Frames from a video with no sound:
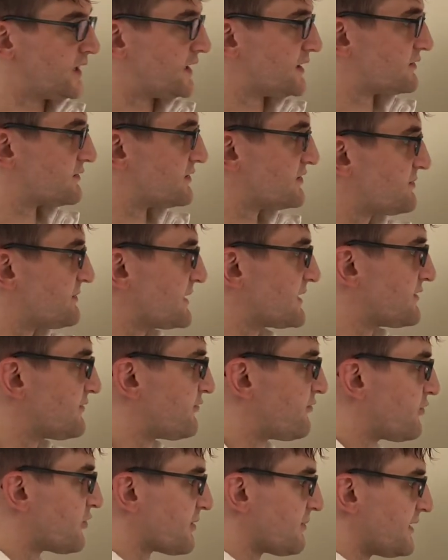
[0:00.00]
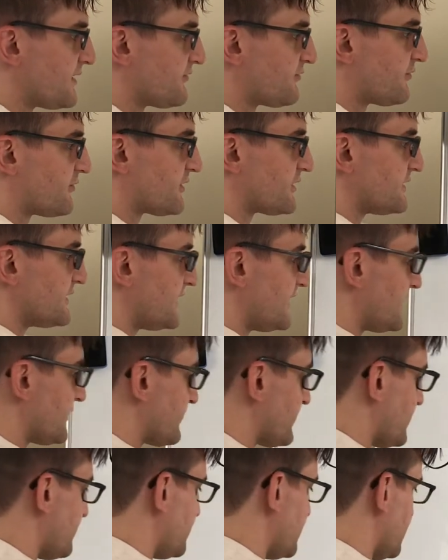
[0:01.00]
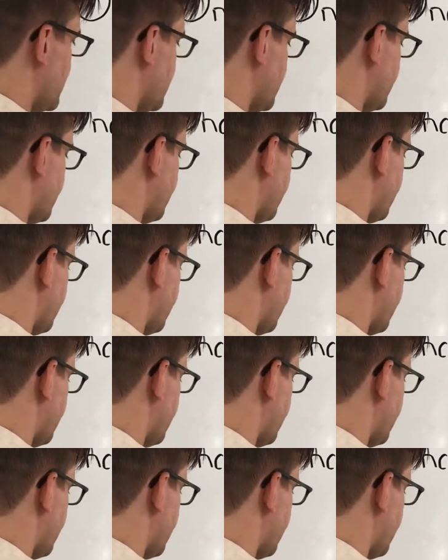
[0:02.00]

So let's make a 4x4 diagram here.